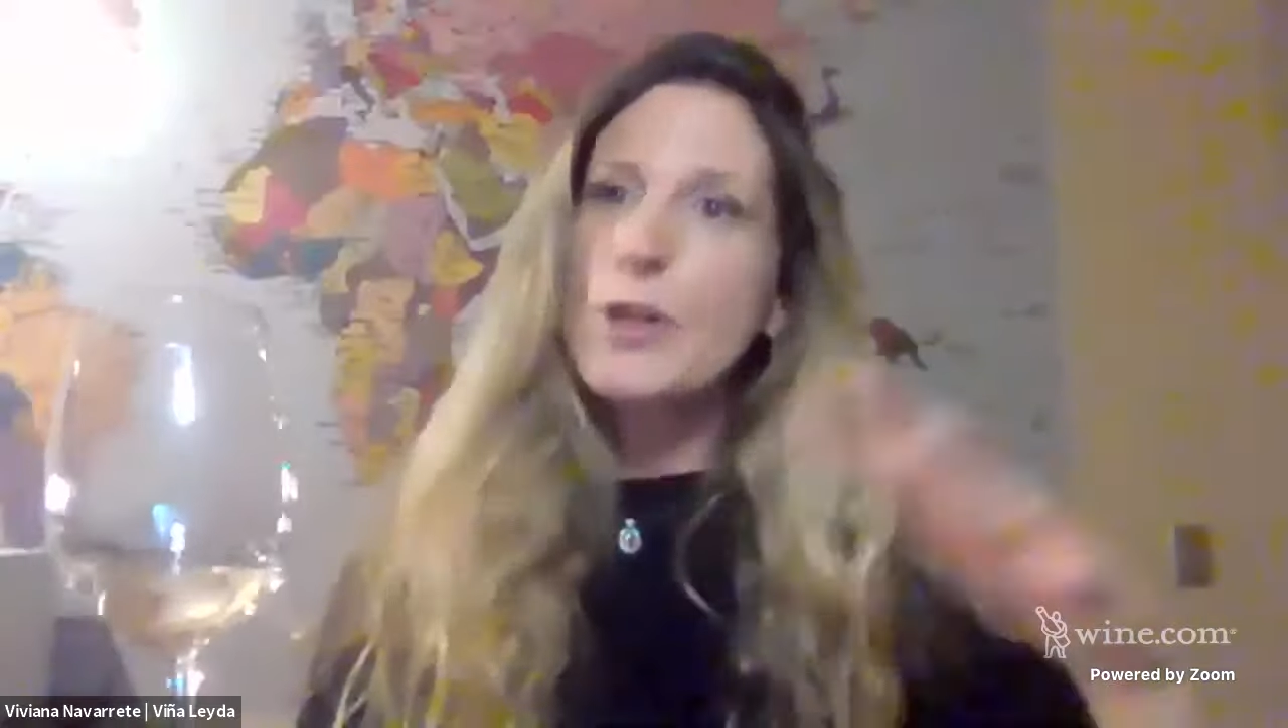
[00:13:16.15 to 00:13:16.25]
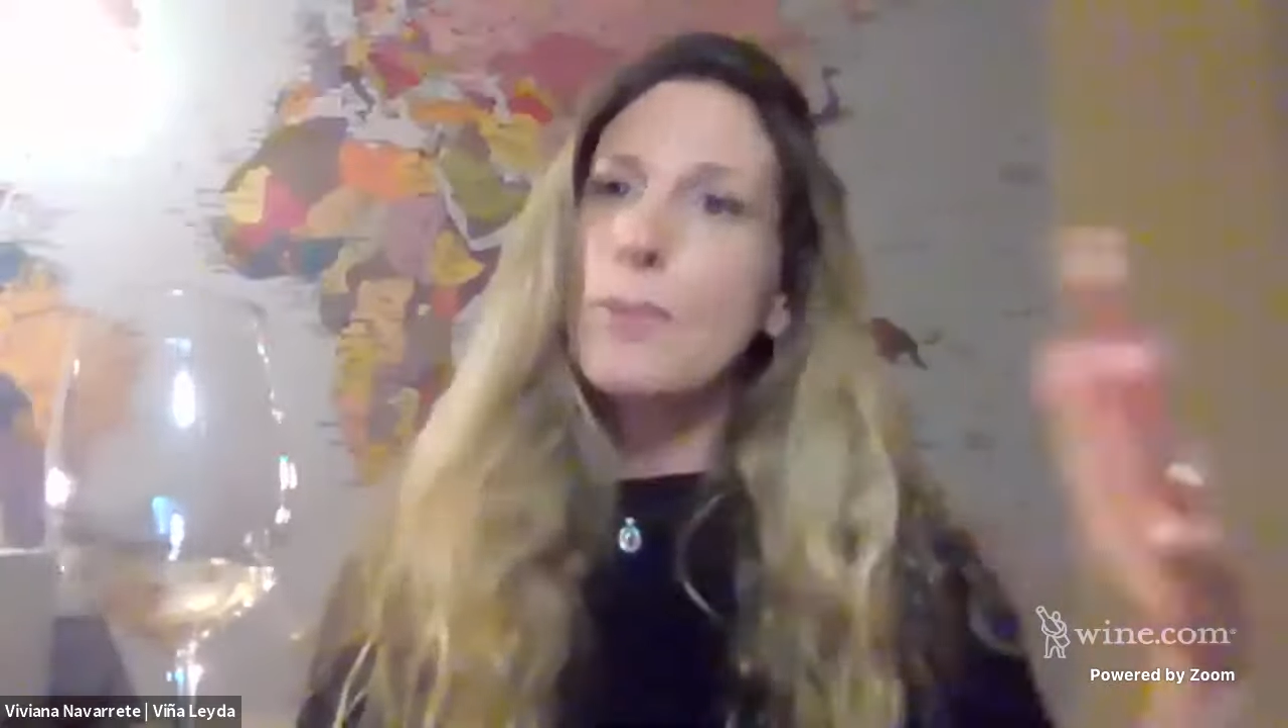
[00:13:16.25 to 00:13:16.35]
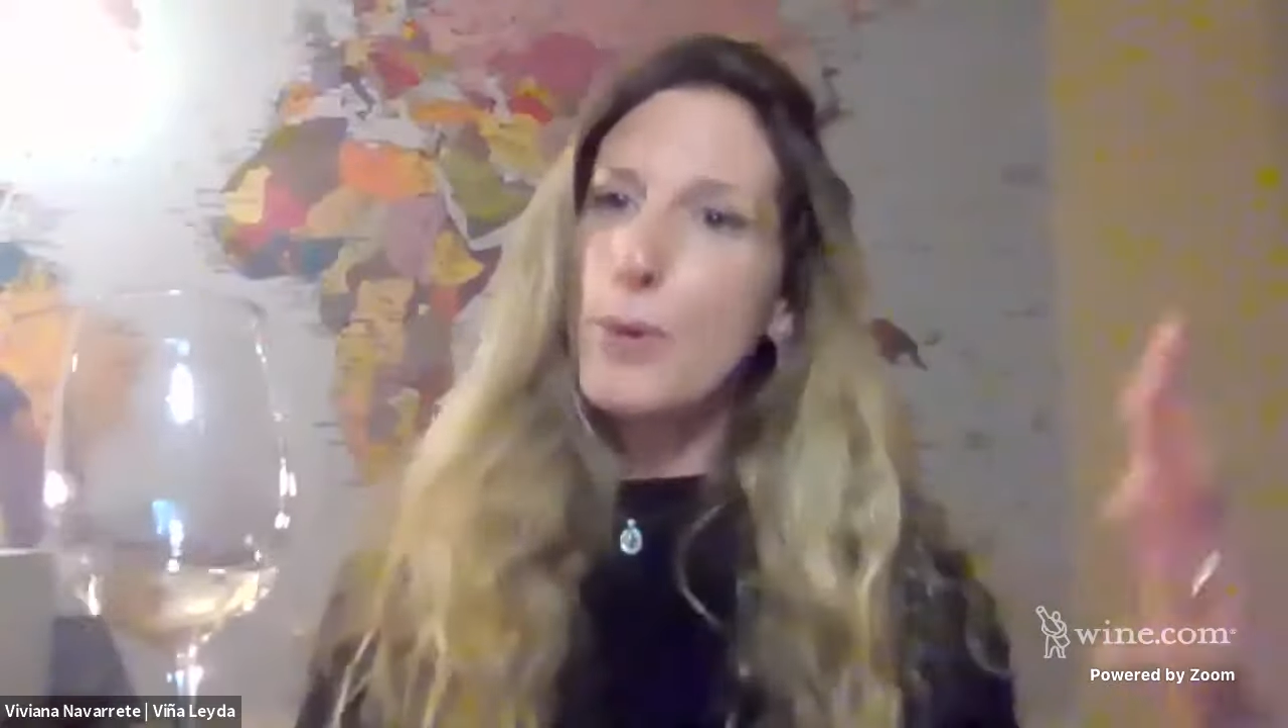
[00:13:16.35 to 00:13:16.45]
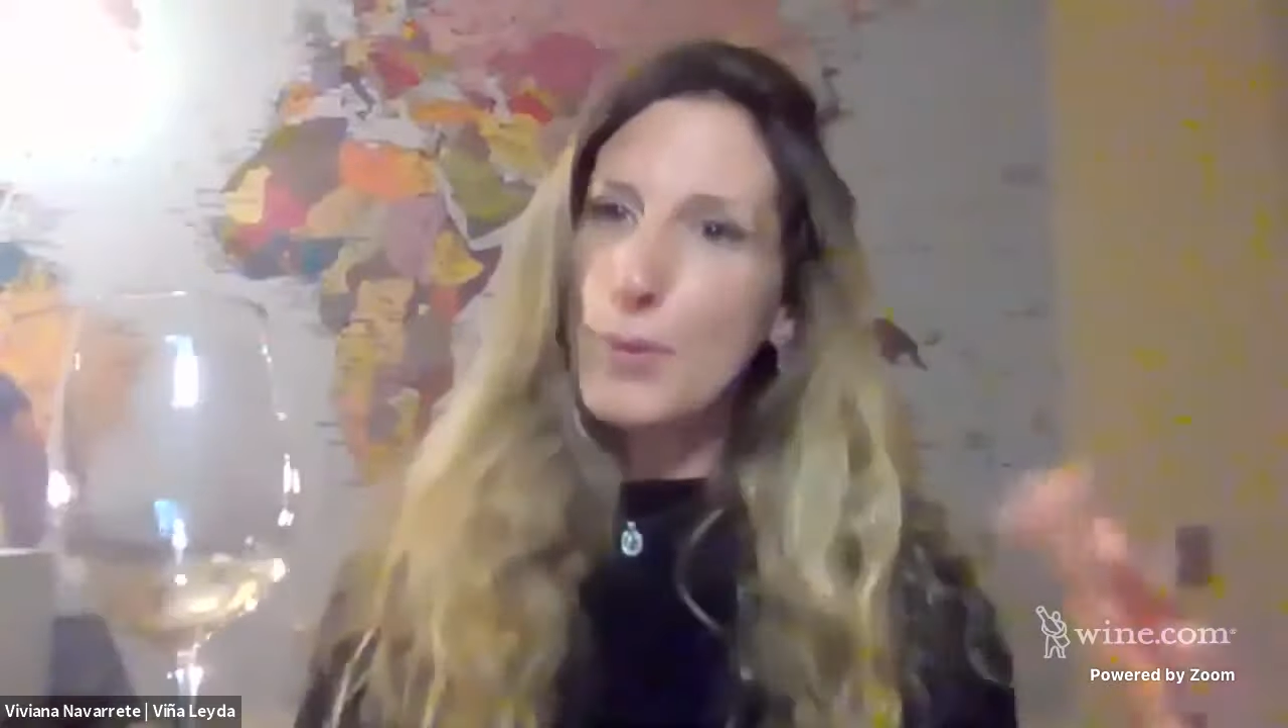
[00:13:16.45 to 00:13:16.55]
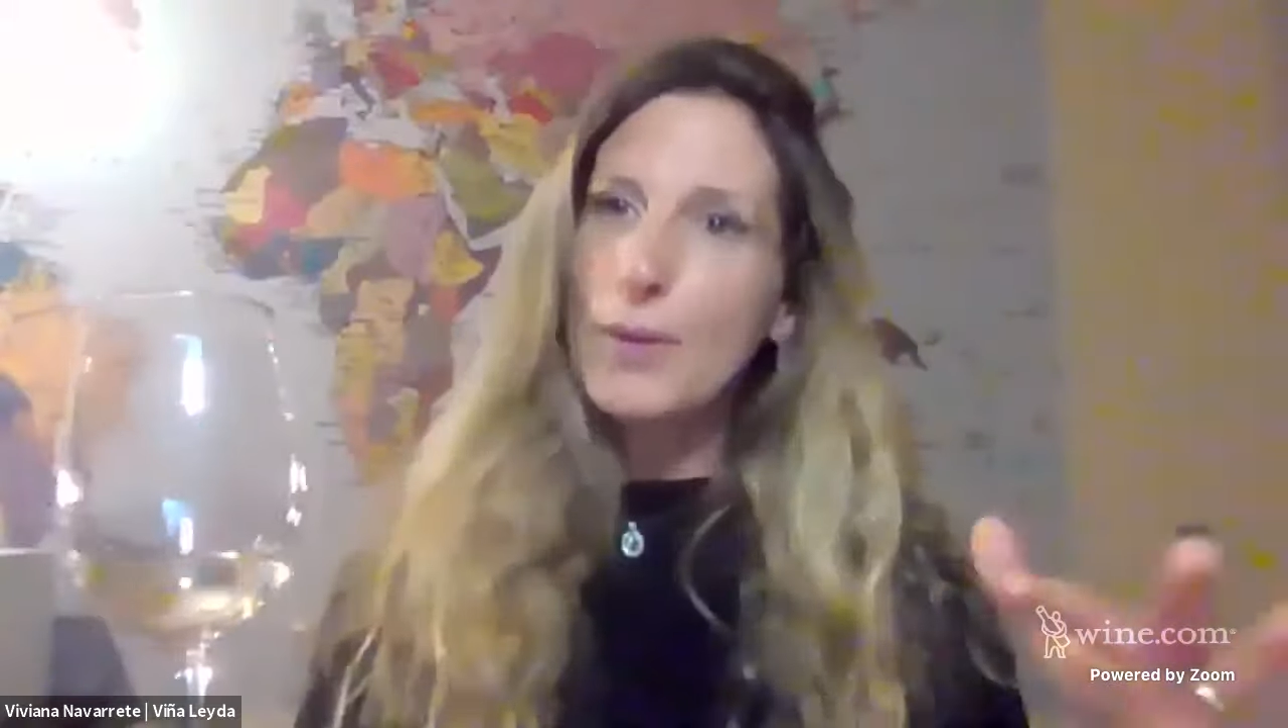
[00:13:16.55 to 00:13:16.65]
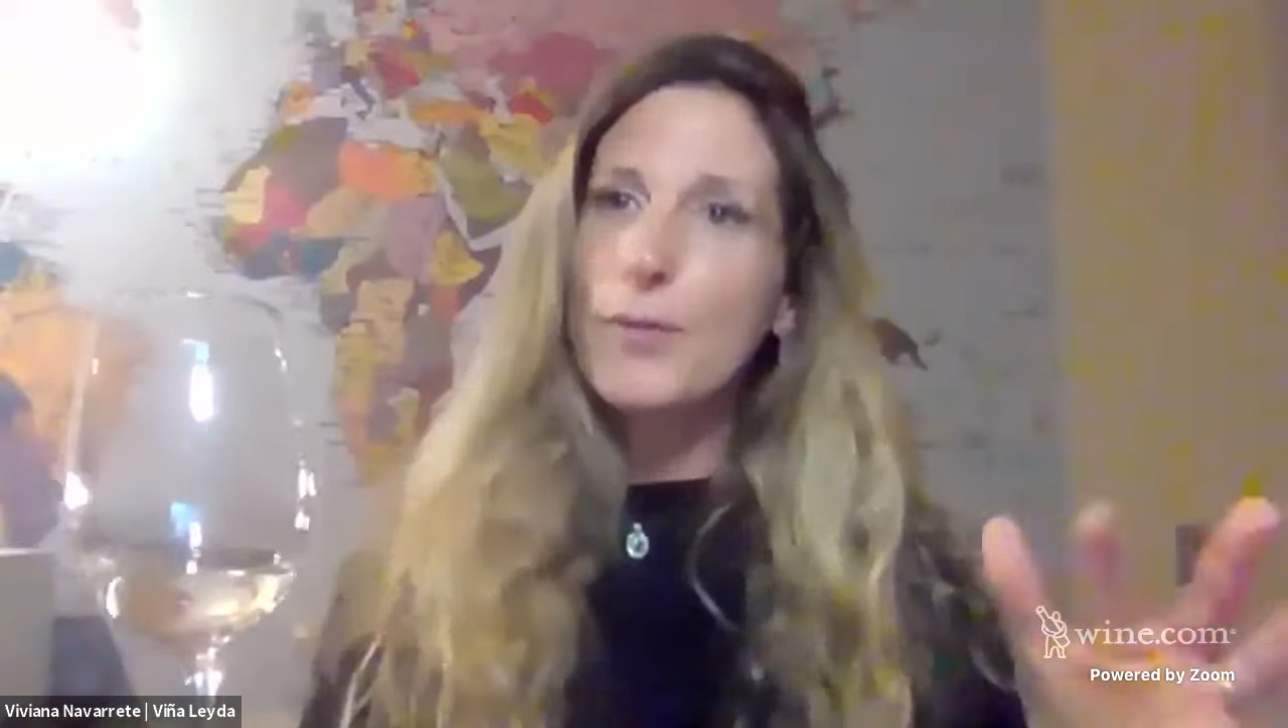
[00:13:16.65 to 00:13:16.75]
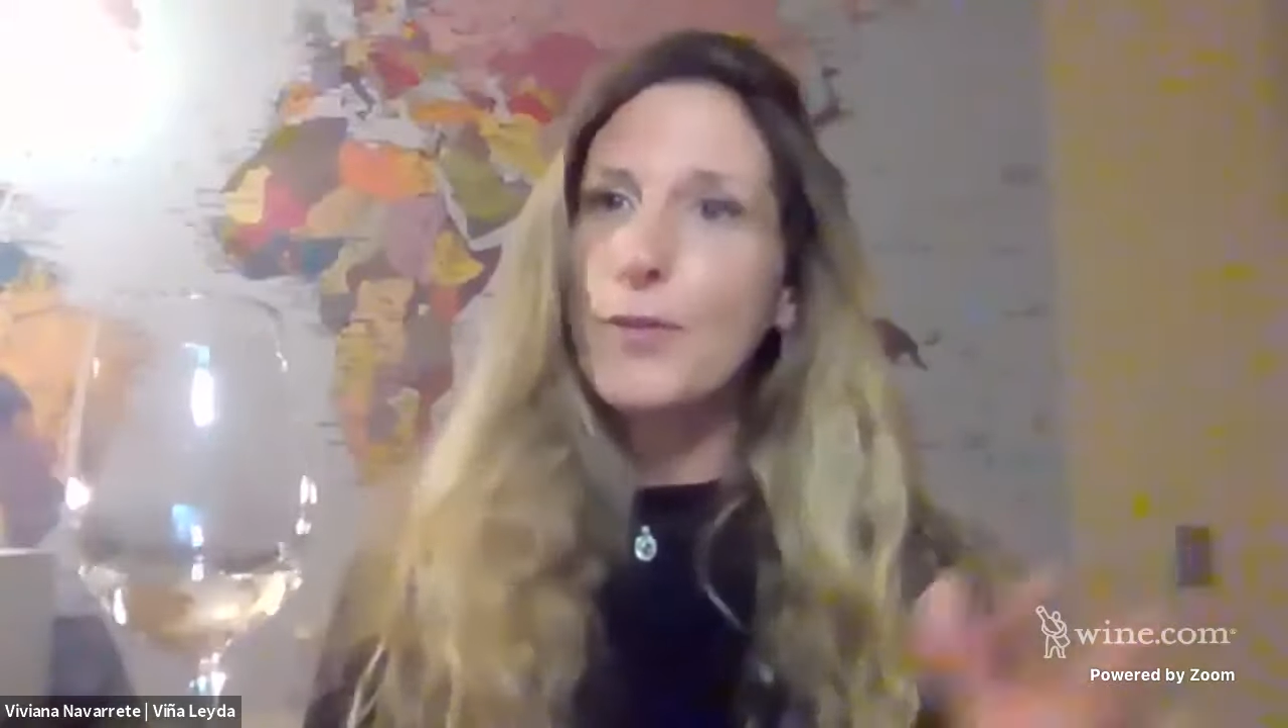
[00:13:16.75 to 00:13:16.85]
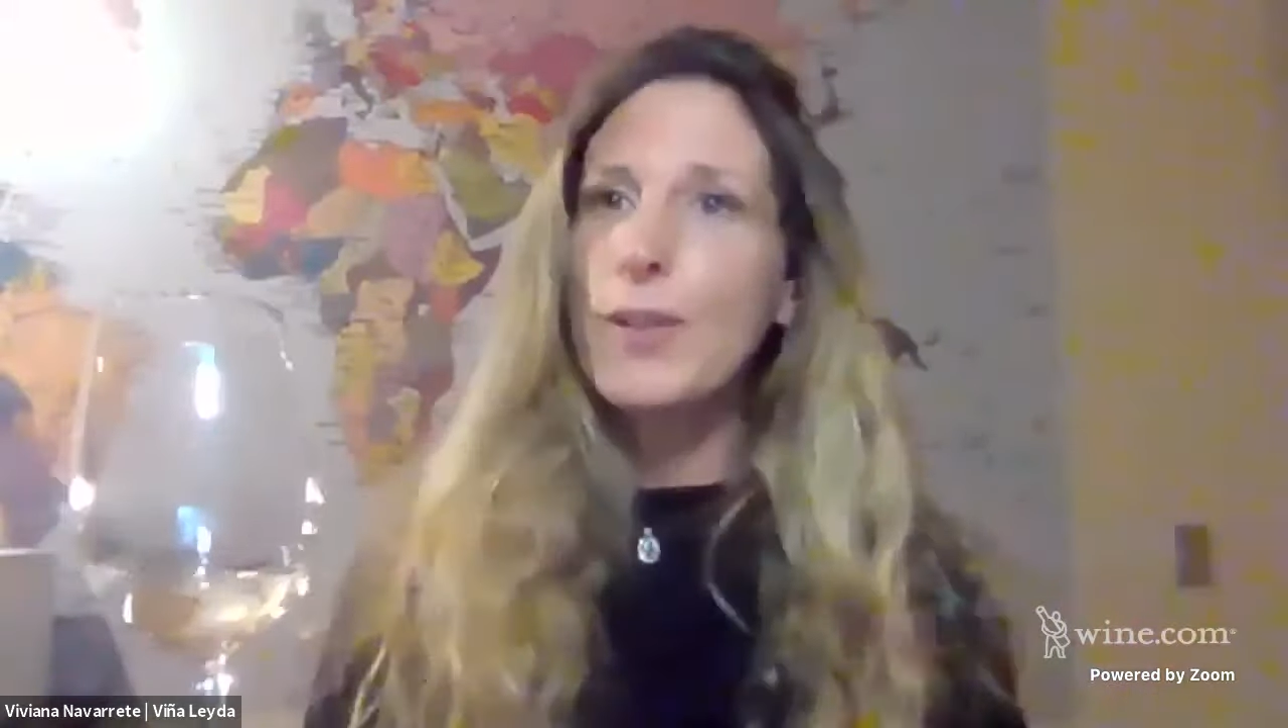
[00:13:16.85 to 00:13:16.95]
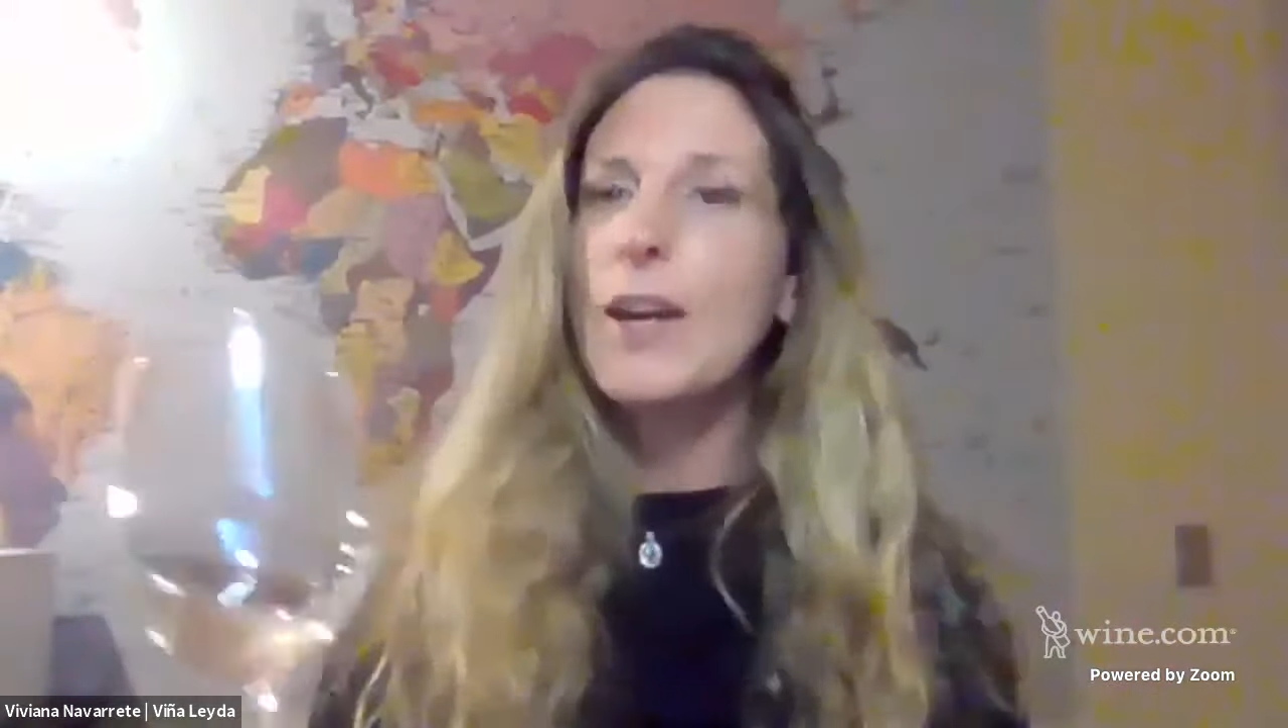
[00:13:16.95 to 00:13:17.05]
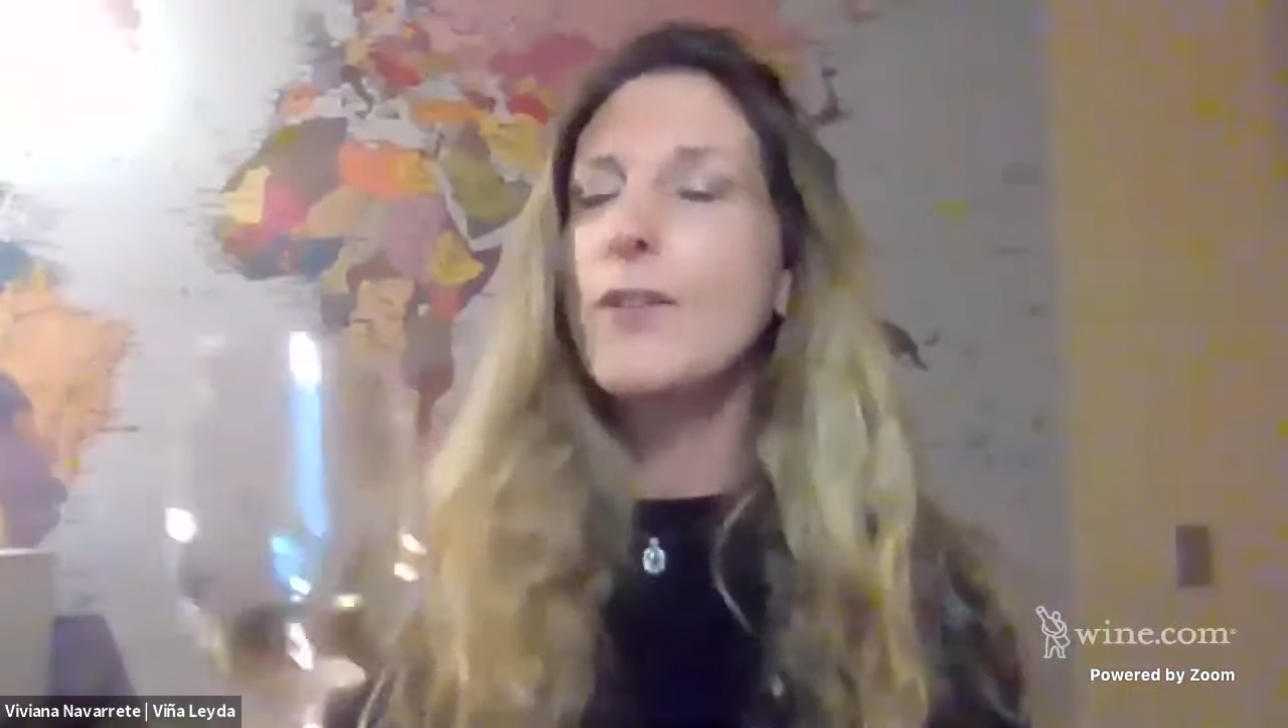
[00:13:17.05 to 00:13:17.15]

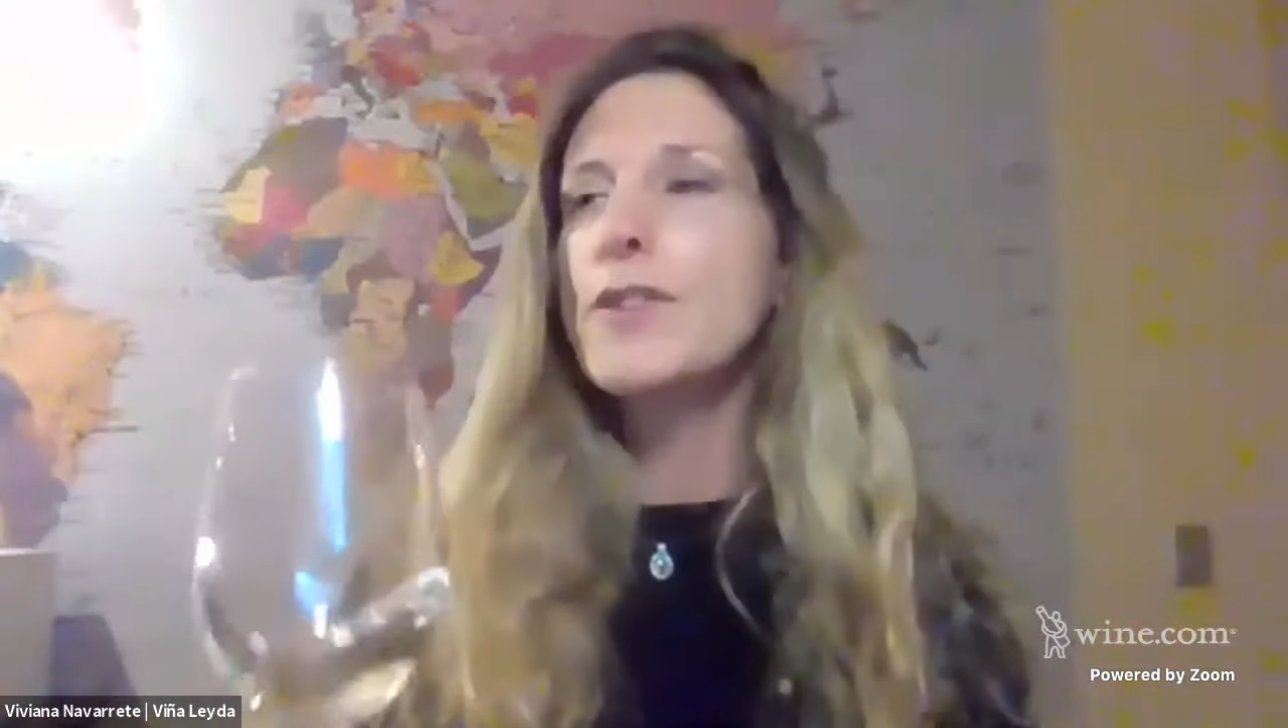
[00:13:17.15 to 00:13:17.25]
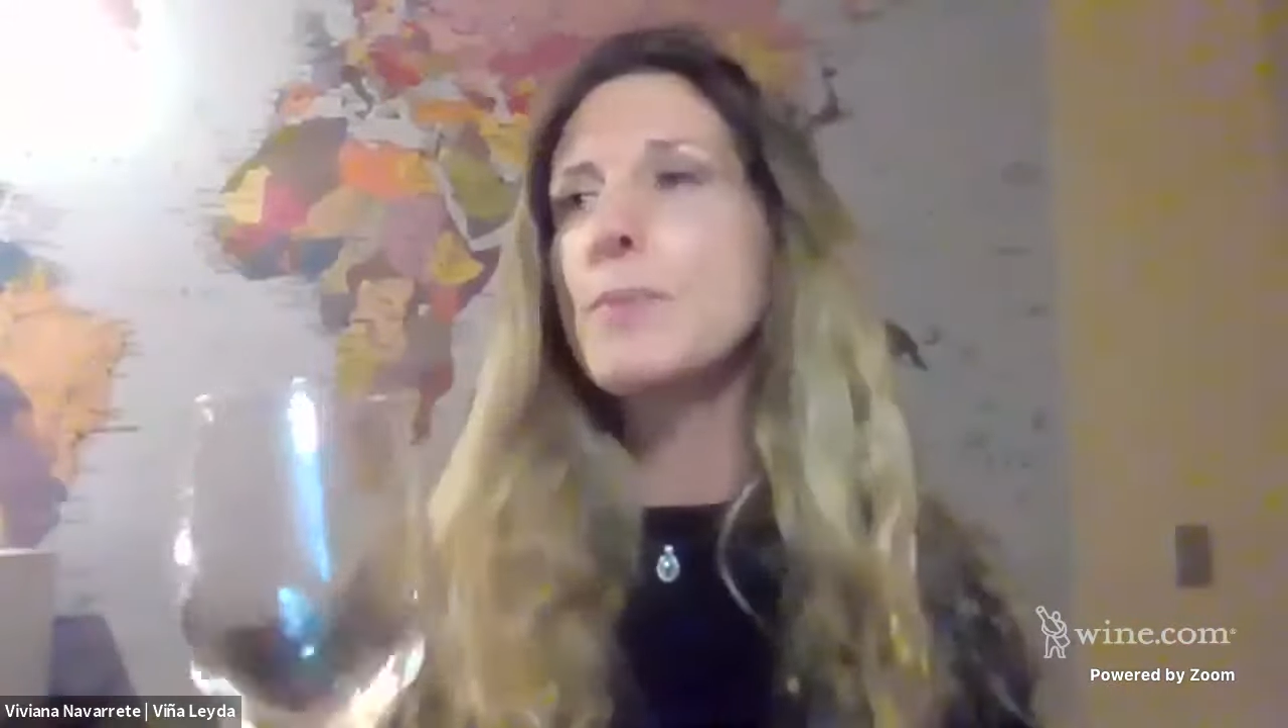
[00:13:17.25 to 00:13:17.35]
topography of